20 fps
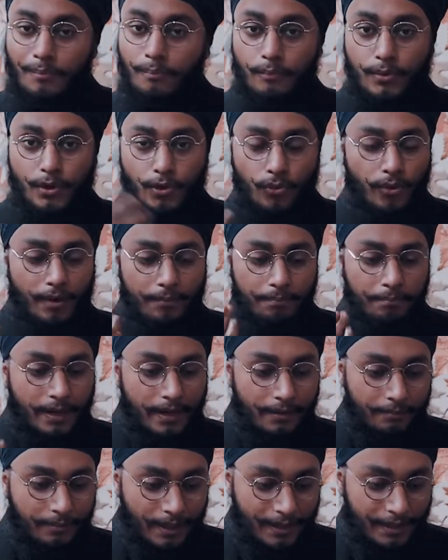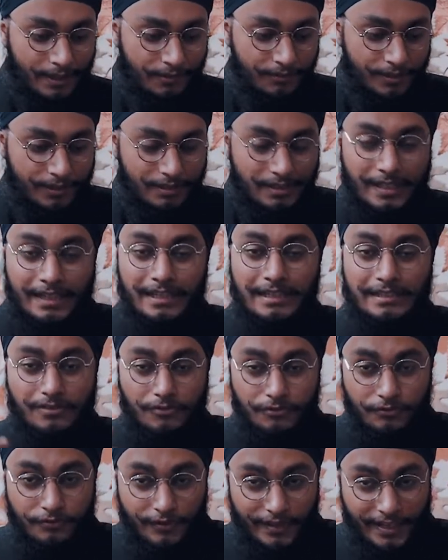blow up my palate with
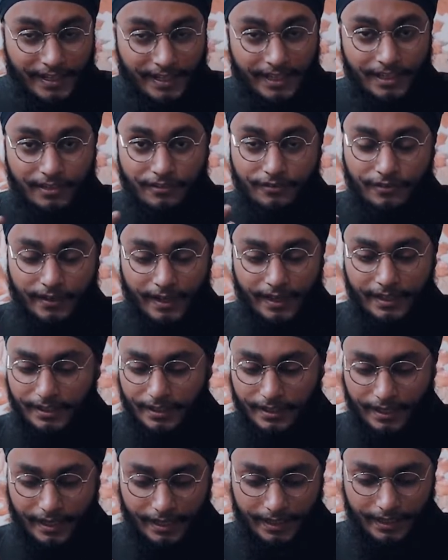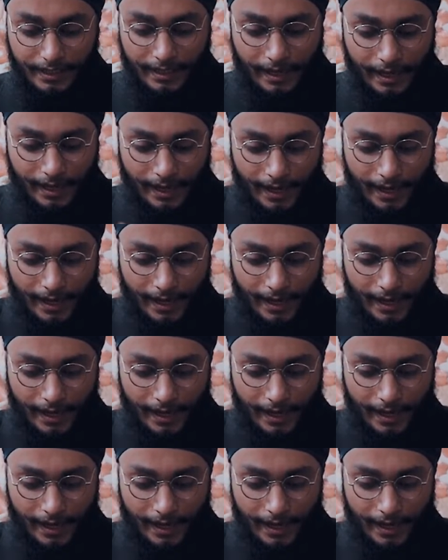very fine grind,